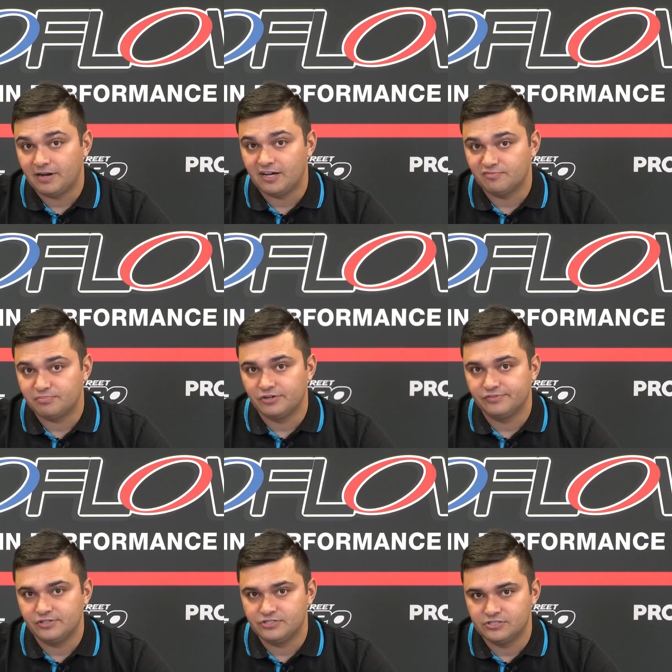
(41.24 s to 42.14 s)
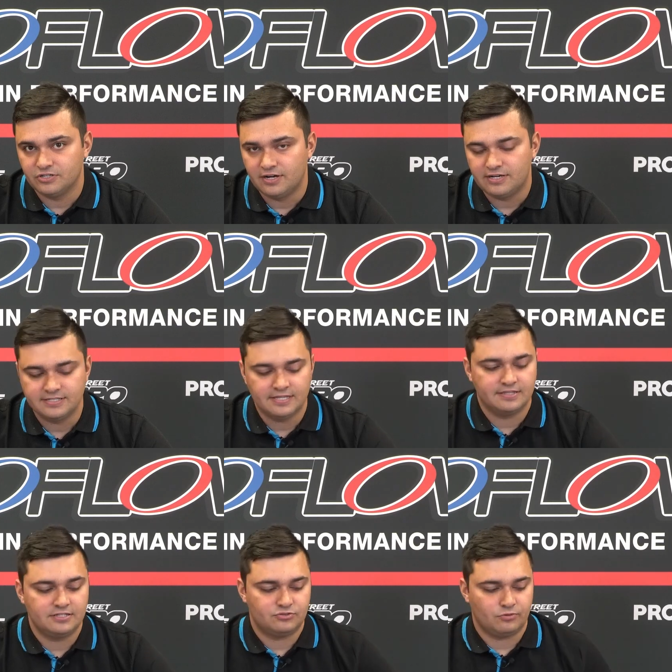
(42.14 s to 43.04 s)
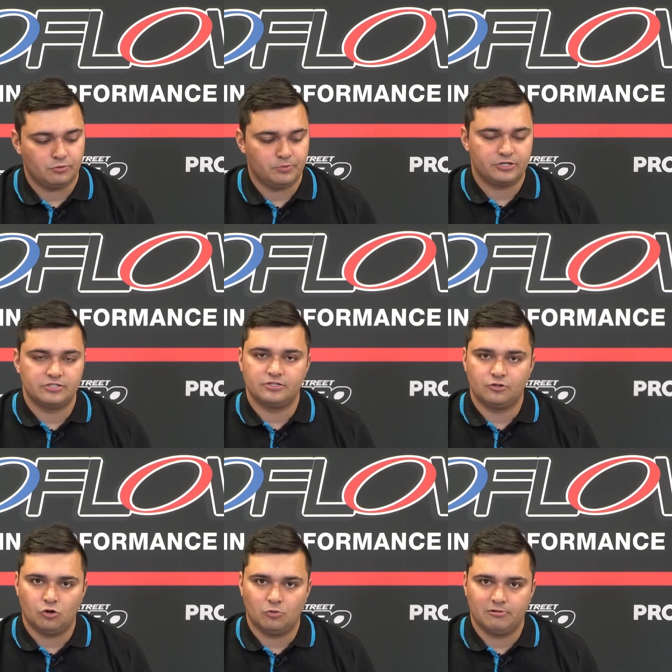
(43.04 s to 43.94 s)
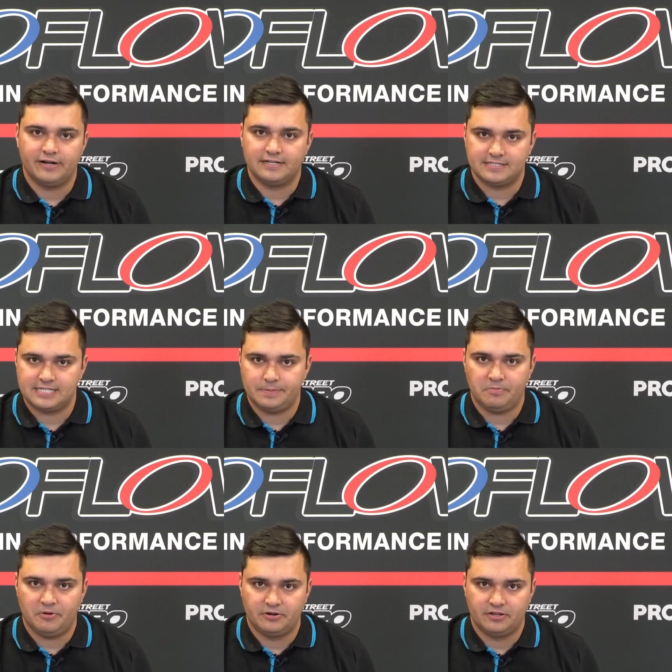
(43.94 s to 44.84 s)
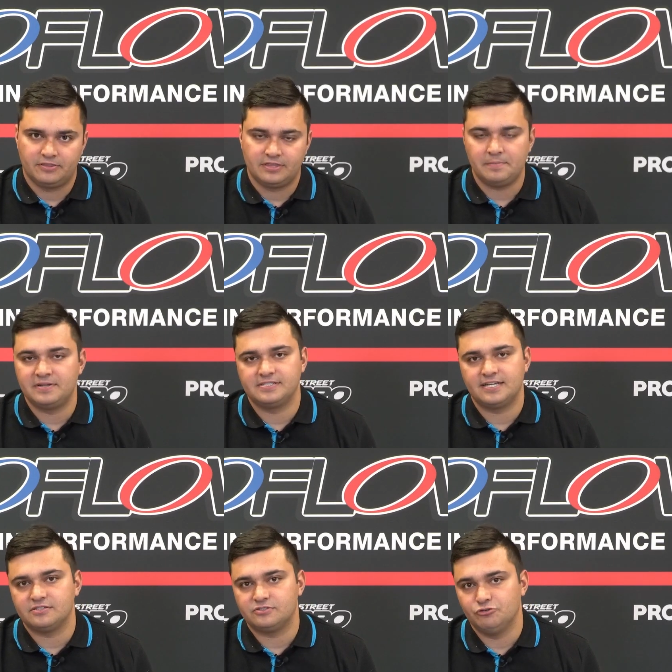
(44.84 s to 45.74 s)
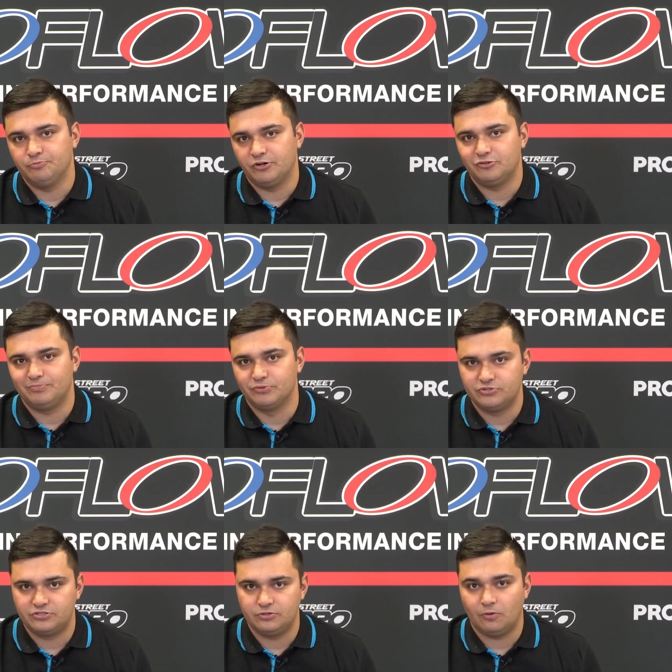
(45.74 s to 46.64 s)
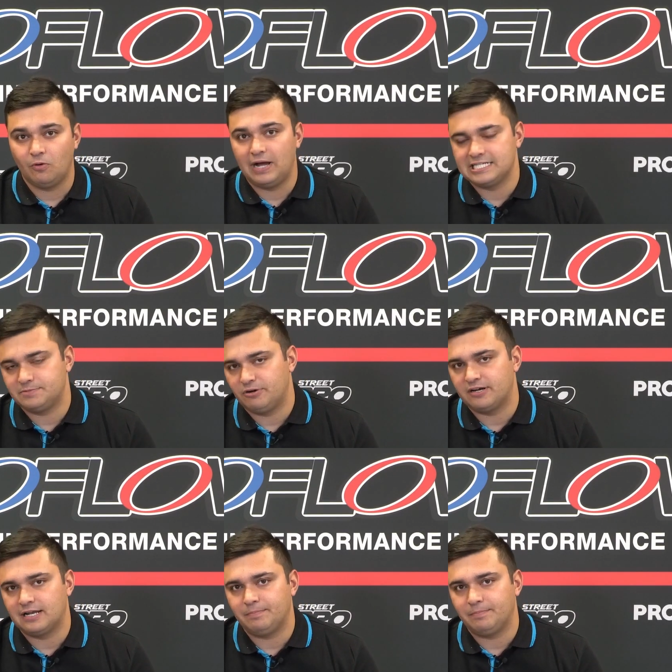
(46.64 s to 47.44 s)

part of ProFlow's design is that these throttle bodies incorporate a stepper motor. That means they can suit both boosted or aspirated